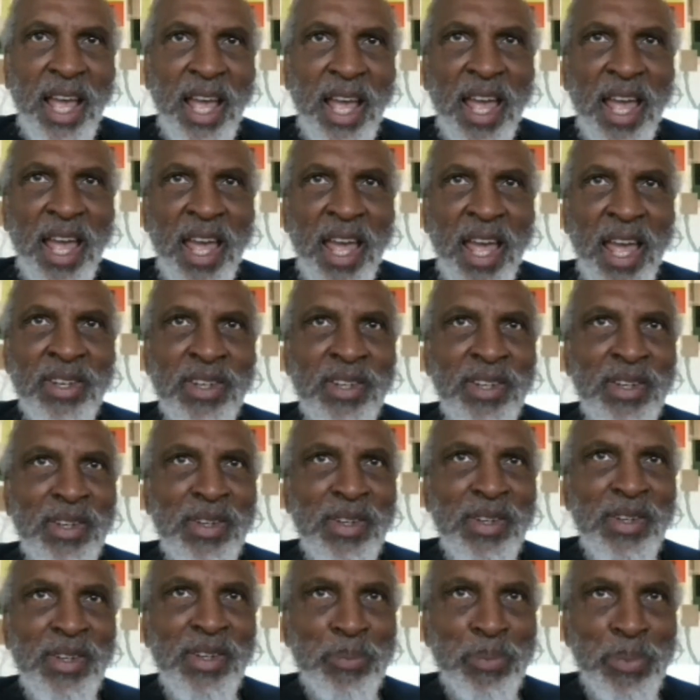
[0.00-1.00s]
And
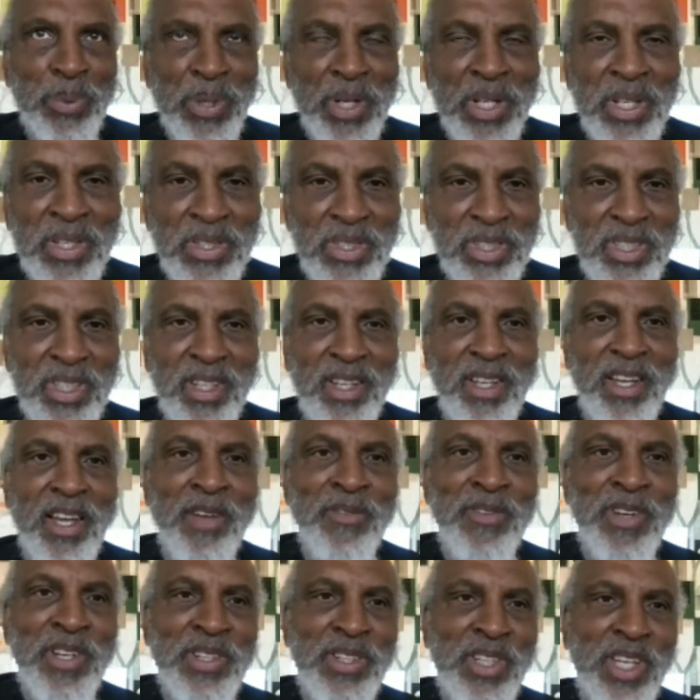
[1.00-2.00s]
the priest
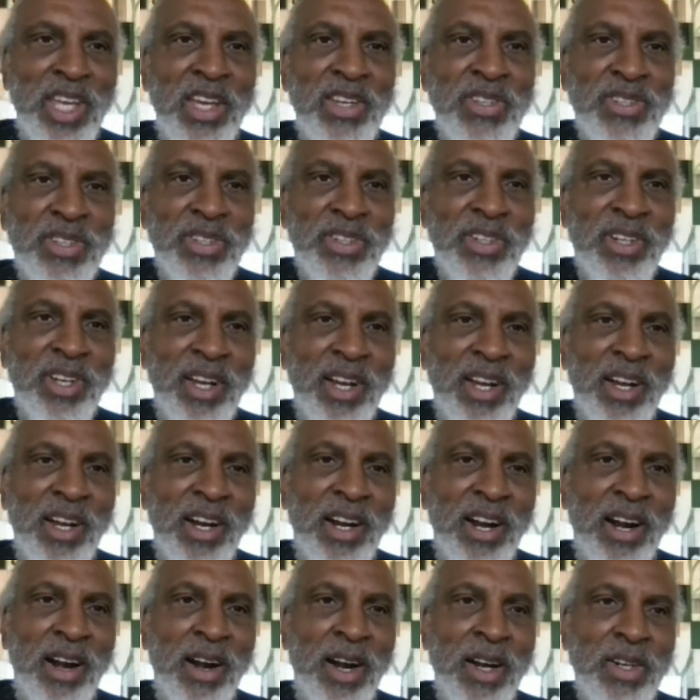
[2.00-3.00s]
of education
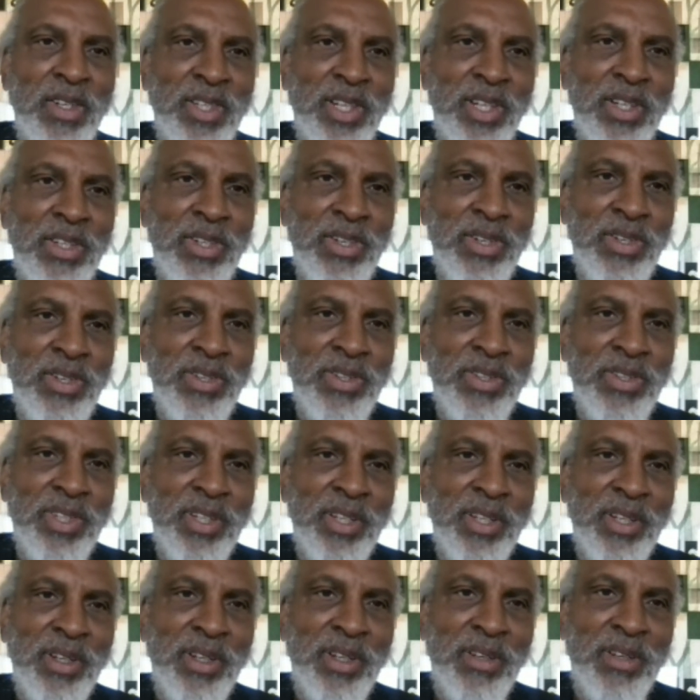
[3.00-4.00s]
are our teachers,
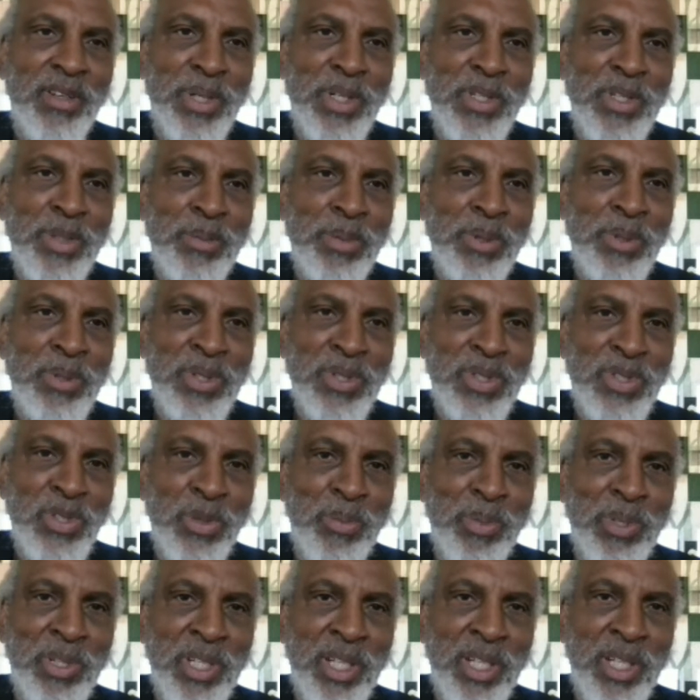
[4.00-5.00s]
principals, and
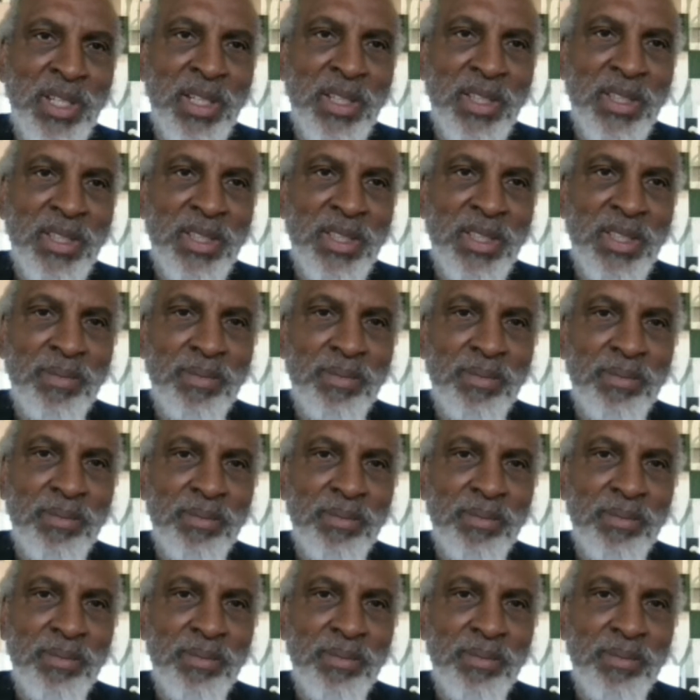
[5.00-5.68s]
superintendents.